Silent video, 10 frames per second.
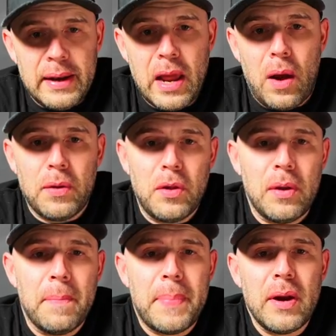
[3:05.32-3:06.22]
Now, you
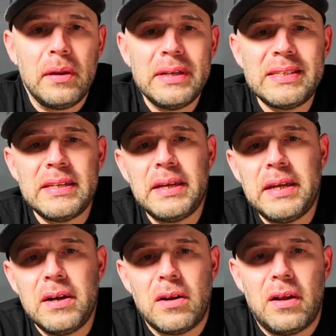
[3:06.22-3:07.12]
can barely see
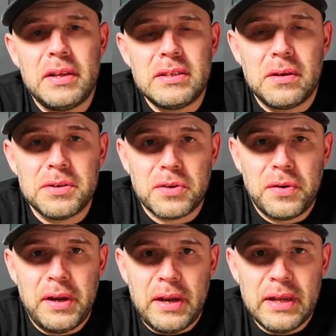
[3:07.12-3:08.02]
here on this little
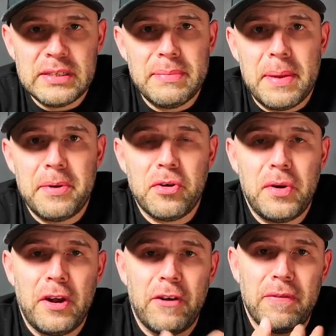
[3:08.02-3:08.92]
screen some
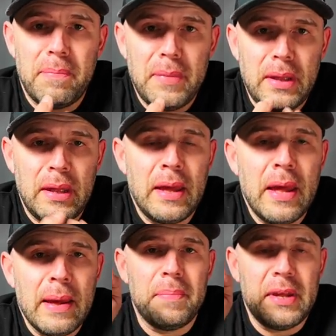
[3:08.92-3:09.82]
imagery of me
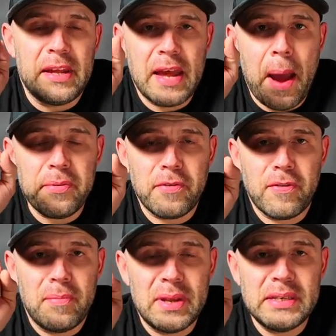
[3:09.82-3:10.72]
being captured
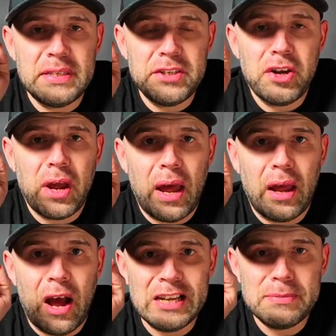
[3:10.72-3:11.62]
from the DJI
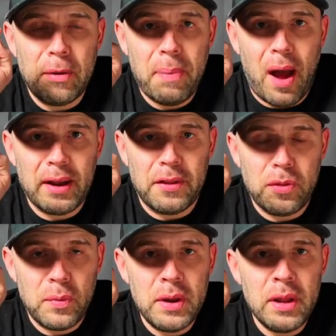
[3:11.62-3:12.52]
Osmo Pocket
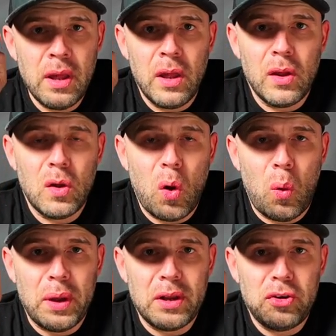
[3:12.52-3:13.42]
3
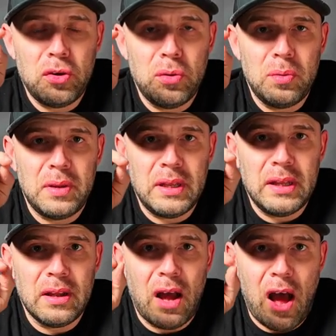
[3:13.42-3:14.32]
going to
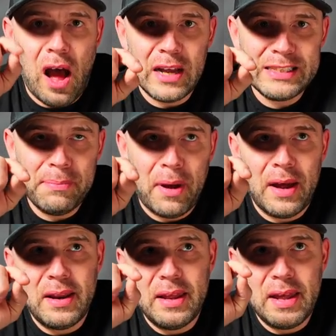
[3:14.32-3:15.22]
the
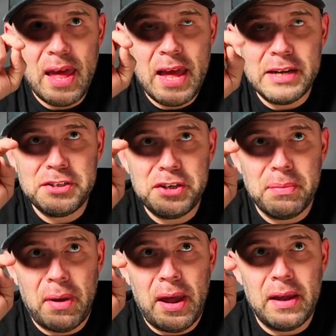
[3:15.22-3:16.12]
Osbot
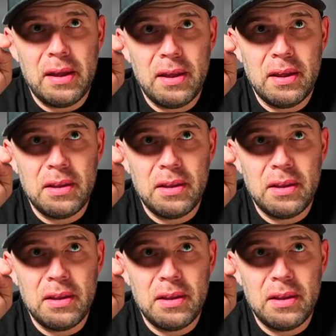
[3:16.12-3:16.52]
HDMI